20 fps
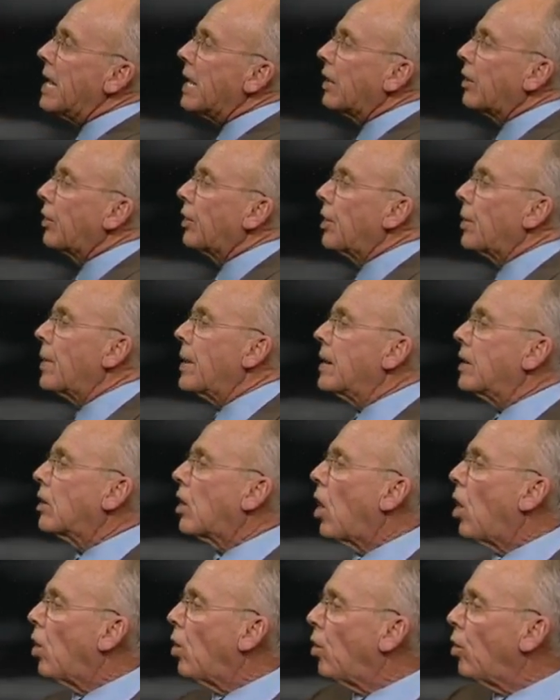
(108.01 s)
clearing,
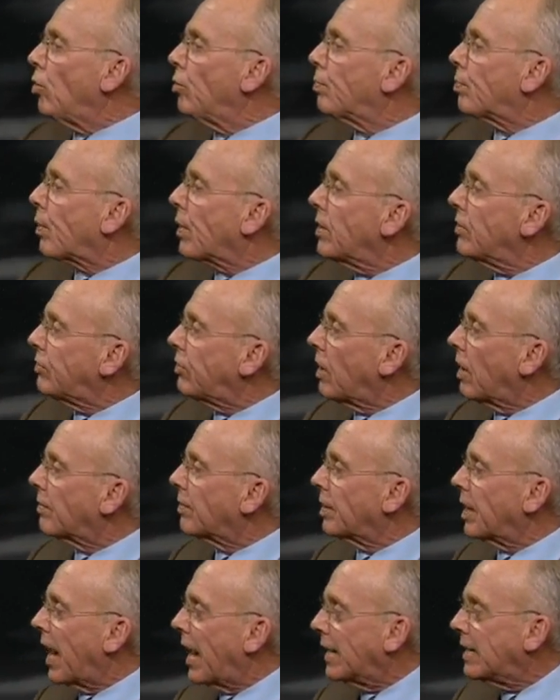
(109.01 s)
cold, breezy
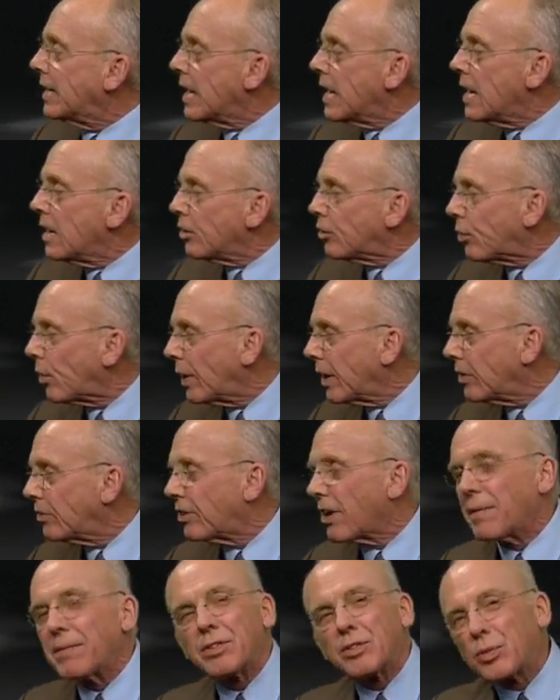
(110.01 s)
overnight,
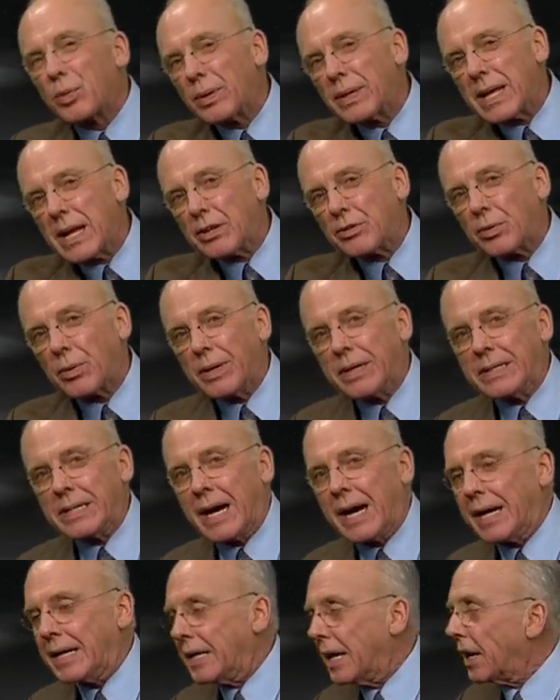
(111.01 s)
27, 28,
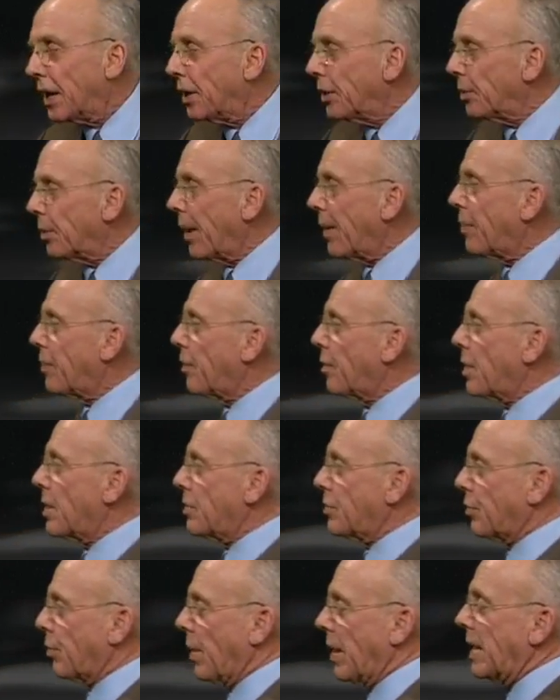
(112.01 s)
29 inland, around
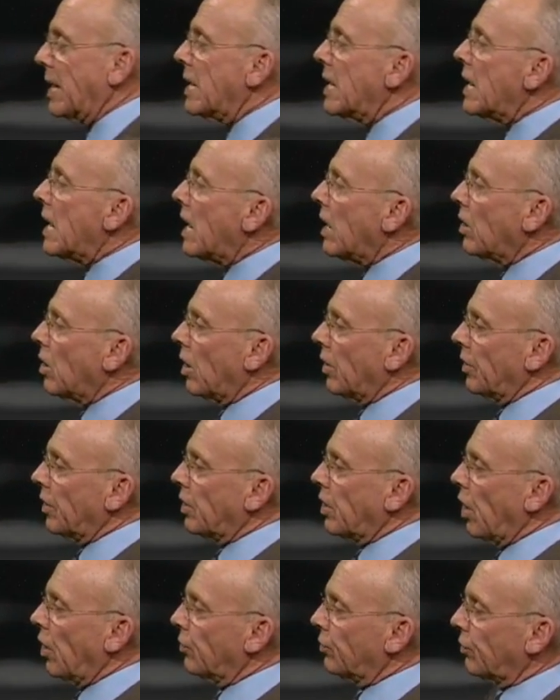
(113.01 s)
33 along the
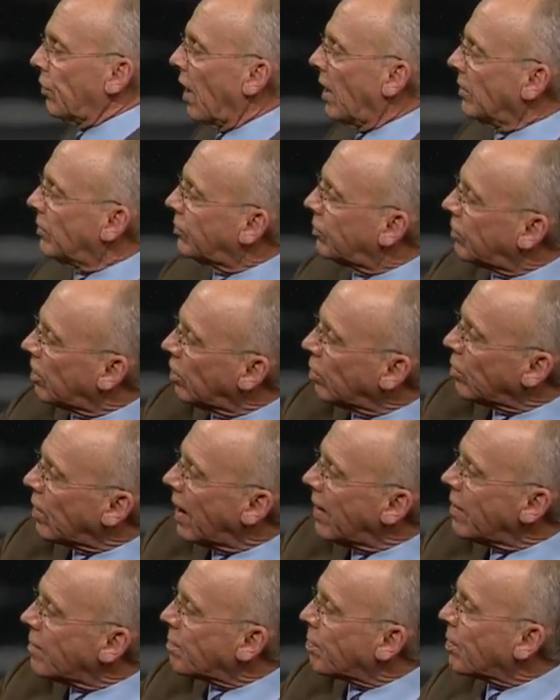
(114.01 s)
coastline. Still
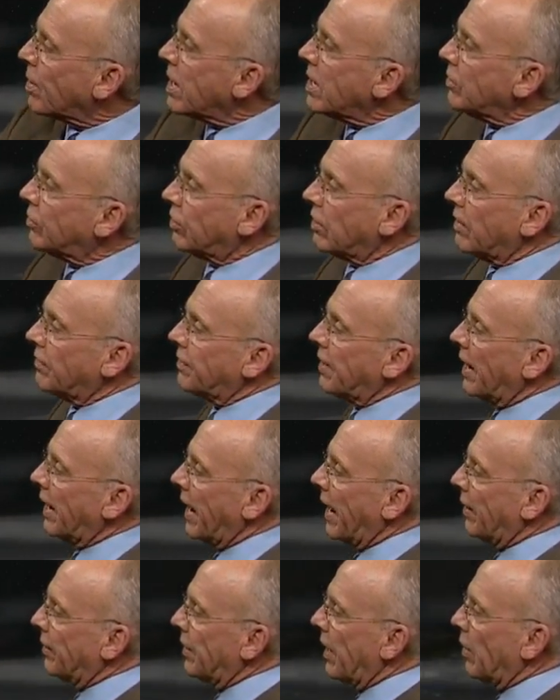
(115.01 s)
rather breezy, if not
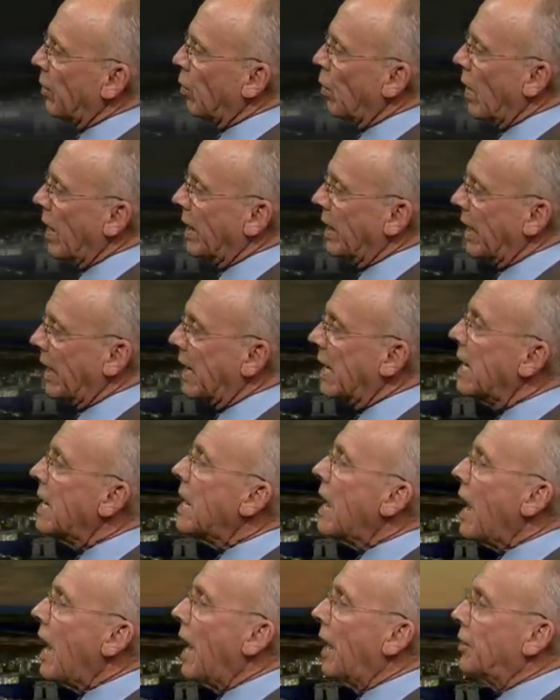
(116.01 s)
out and out windy.
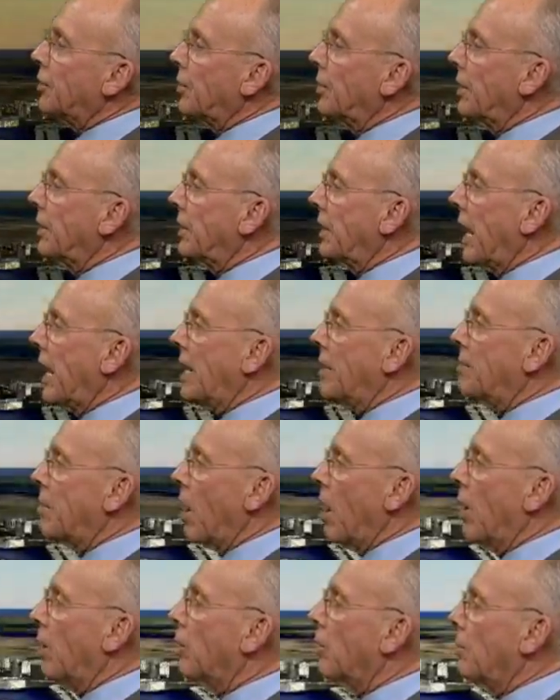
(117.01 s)
Uh, during the day
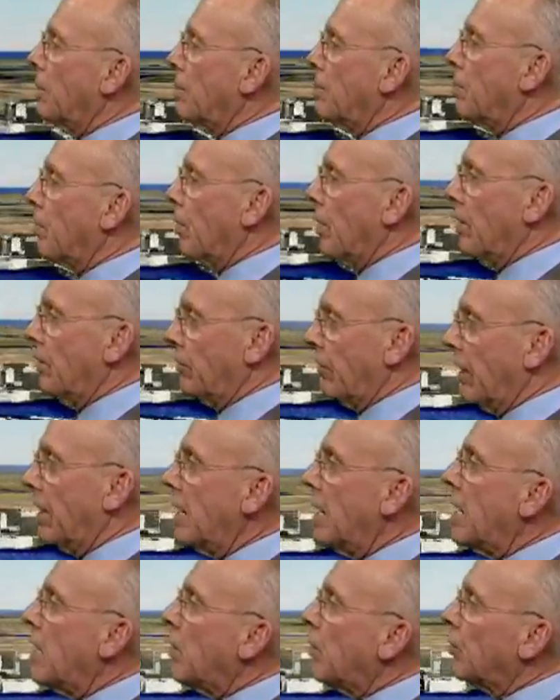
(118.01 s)
tomorrow, it'll be breezy.
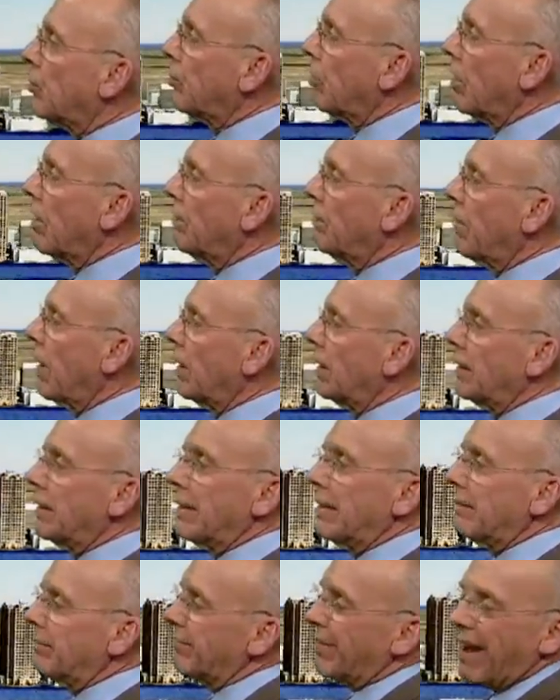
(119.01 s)
We'll see a, a,
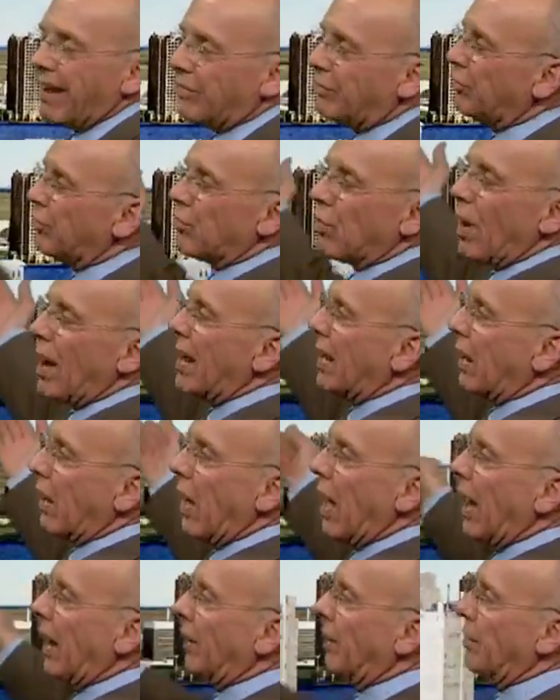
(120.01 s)
little, a stray
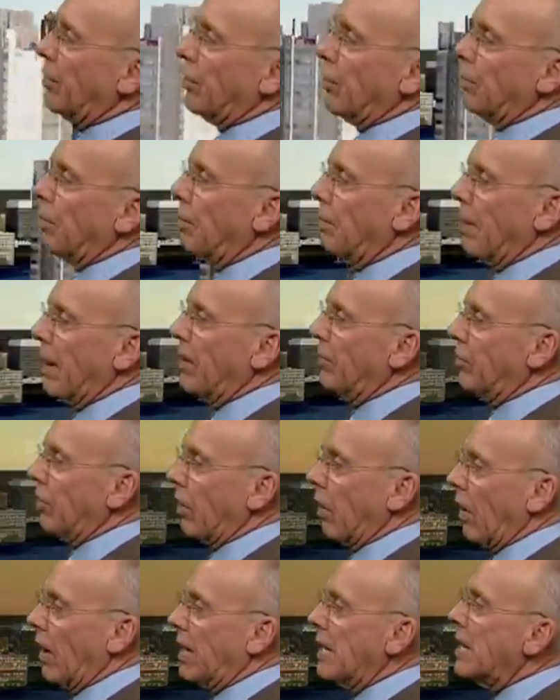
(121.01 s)
cloud or two, but
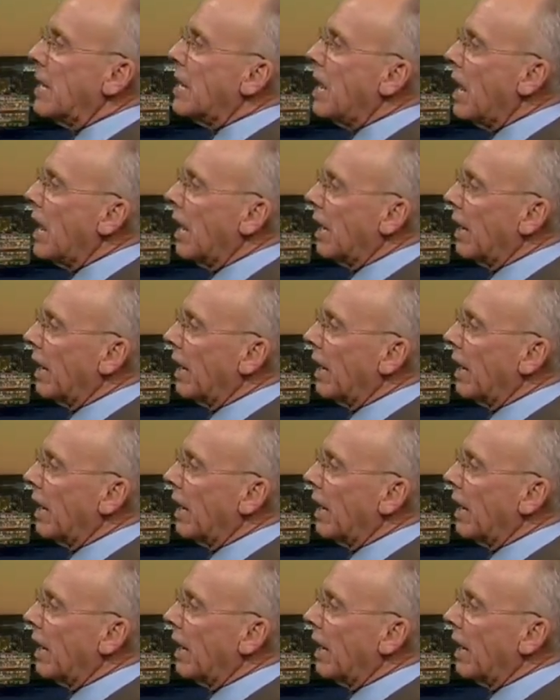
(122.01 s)
basically uh,